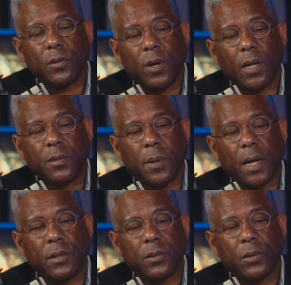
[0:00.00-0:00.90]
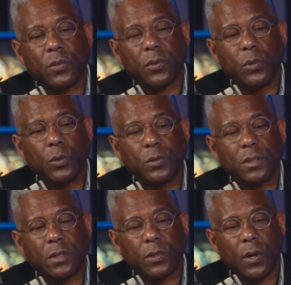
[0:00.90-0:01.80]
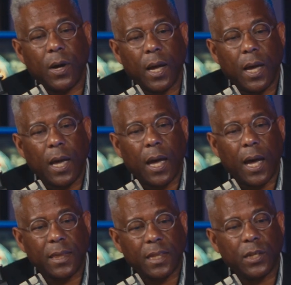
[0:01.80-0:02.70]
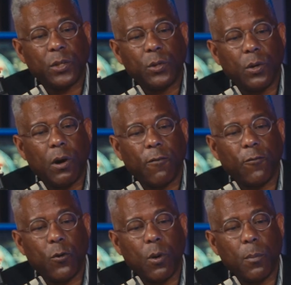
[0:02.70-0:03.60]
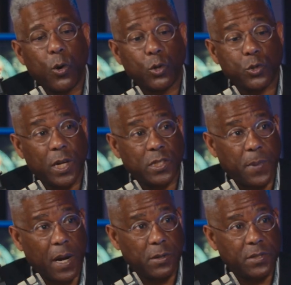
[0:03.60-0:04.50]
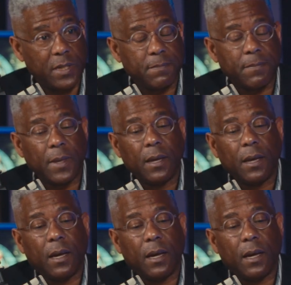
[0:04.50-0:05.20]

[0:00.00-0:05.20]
rights back into the schools, so I think you are for more transparency uh, yes.